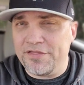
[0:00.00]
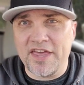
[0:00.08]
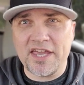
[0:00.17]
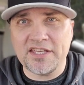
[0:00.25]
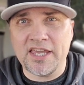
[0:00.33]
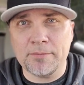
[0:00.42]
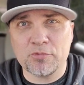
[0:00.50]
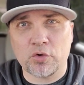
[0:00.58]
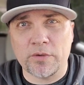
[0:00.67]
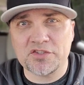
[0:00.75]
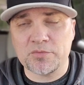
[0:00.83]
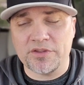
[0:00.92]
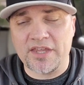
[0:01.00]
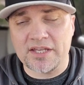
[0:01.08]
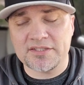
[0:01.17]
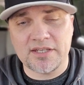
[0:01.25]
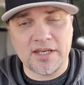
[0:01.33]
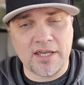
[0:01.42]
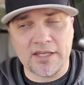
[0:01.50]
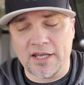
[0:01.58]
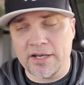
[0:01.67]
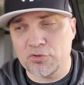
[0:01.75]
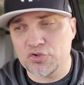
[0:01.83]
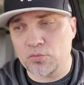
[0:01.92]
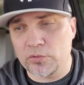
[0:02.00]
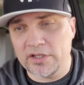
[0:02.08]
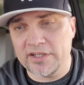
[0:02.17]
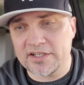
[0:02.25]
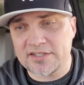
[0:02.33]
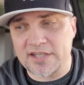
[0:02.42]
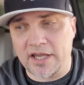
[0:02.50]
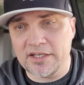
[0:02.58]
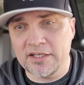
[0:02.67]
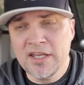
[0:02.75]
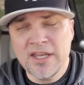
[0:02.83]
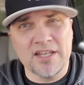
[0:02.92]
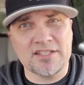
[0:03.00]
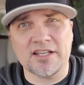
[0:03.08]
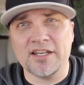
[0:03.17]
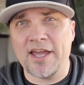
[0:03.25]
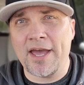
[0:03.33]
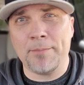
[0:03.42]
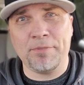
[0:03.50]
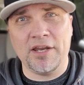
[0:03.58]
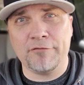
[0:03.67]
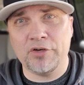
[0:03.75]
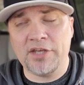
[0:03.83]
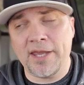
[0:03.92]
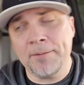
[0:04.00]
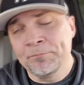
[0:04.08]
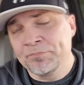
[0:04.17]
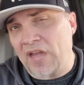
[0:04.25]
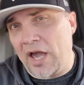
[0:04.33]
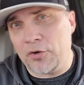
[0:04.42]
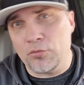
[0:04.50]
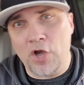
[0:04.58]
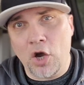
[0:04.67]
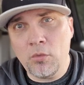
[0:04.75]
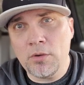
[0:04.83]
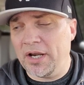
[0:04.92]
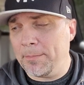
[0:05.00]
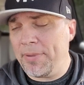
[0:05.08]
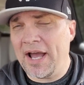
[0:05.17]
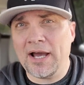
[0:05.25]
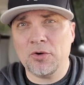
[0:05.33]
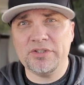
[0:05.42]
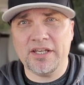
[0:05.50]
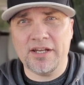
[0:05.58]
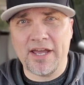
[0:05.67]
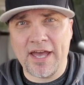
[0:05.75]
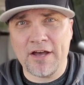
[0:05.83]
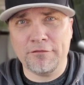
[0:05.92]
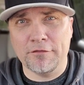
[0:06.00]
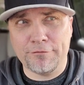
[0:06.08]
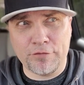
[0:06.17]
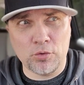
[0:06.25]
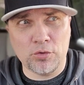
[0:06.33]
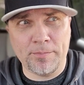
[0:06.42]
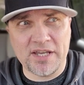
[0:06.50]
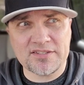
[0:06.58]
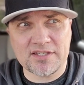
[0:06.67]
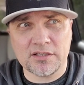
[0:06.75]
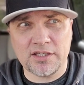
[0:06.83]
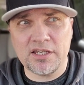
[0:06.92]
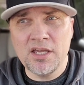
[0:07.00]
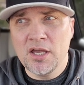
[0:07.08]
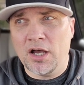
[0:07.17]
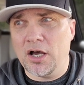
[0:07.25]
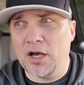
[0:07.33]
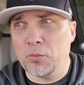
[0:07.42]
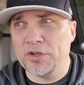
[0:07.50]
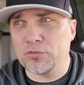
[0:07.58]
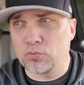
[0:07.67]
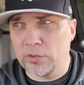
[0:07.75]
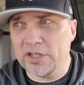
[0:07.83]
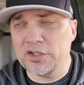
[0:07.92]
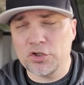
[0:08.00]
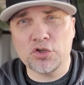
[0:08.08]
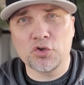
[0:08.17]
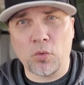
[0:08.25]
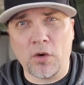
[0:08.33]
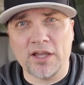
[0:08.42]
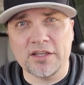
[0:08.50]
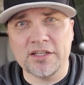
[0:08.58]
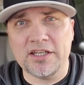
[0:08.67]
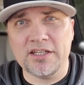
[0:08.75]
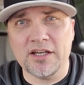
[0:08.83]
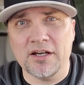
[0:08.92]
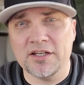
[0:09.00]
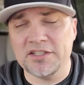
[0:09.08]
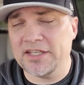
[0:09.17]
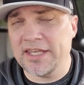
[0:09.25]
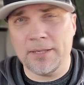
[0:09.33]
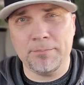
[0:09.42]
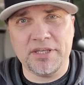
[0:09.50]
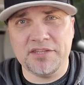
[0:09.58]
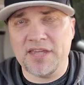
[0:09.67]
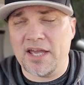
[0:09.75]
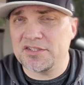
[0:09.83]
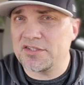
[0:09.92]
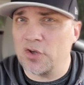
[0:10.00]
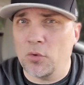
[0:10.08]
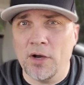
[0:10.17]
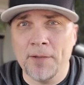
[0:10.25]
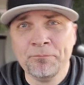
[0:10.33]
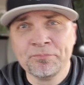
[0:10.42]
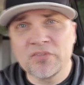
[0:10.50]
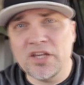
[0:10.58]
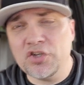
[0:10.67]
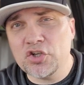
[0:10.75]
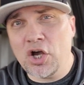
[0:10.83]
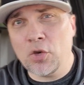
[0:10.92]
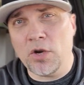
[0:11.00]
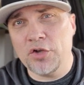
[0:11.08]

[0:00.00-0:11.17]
They came correct with that today and I was really excited. Is it going to happen every day? I don't know, but a pound and a half of food basically with really good quality, you can't beat that. So there you go.